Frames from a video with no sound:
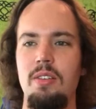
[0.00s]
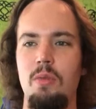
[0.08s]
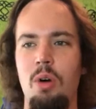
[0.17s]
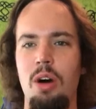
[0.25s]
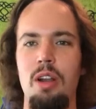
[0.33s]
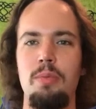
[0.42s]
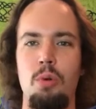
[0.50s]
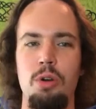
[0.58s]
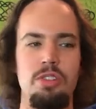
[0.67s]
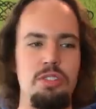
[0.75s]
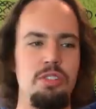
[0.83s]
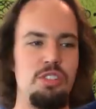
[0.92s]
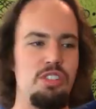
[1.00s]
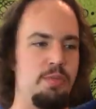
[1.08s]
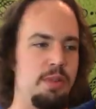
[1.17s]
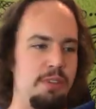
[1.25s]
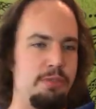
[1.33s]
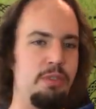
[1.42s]
want abortion just to
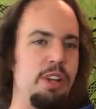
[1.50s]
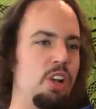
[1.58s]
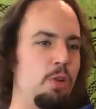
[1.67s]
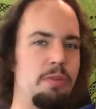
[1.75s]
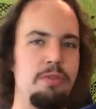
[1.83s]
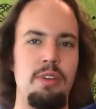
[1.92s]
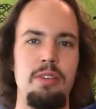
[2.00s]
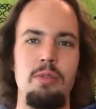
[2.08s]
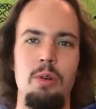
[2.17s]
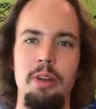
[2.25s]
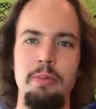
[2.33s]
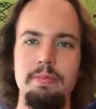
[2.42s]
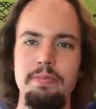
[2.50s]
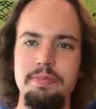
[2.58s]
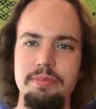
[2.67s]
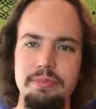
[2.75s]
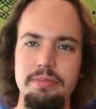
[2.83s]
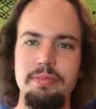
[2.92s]
be free and open for everyone.
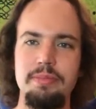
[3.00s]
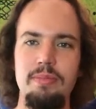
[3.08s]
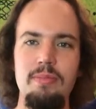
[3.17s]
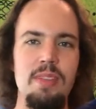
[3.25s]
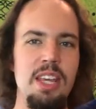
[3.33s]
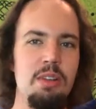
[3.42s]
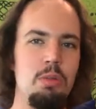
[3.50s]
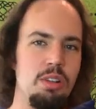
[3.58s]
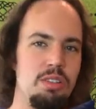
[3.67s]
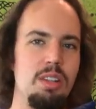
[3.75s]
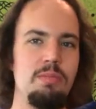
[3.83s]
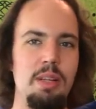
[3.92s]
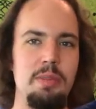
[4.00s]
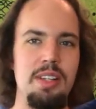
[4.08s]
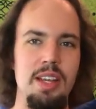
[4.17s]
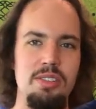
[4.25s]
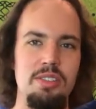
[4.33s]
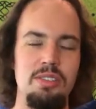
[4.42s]
He wants some
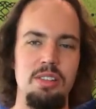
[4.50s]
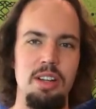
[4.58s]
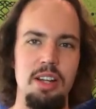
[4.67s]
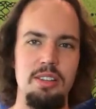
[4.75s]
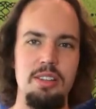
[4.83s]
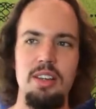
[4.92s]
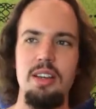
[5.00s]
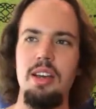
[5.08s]
limitations on it.